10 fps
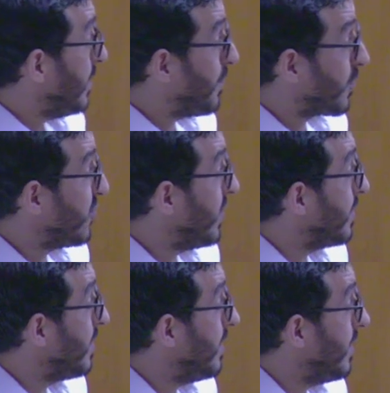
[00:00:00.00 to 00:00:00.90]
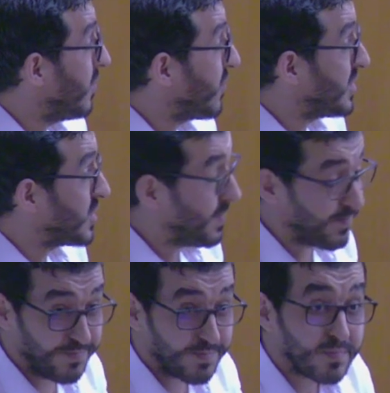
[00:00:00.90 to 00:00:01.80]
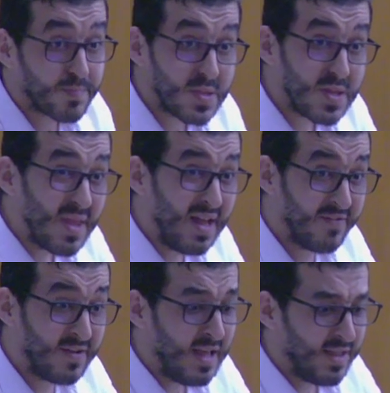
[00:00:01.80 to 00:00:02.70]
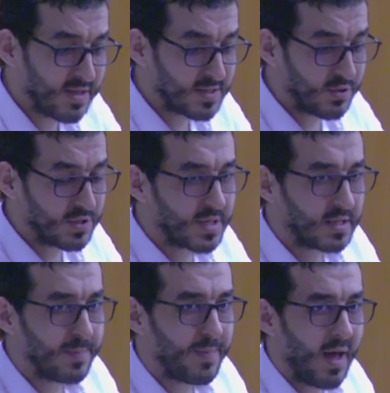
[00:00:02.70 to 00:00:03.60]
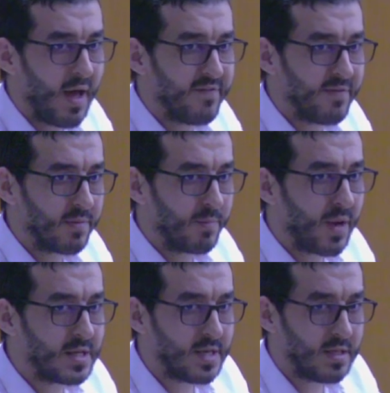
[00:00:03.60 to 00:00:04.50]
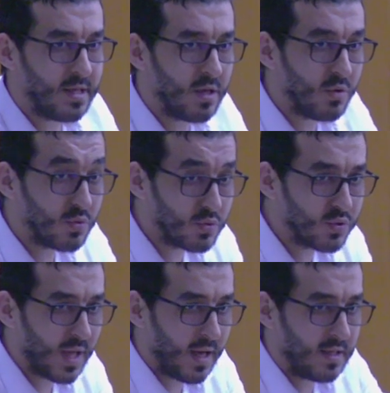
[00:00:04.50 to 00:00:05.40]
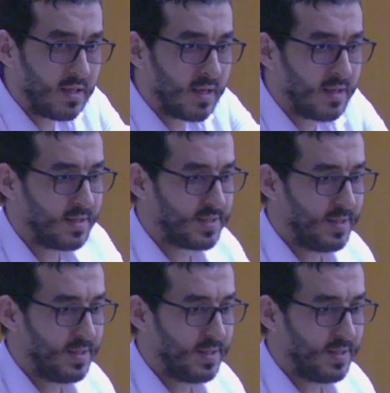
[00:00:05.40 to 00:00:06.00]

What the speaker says: improving innovation level, that the startup have a bright idea, a good idea,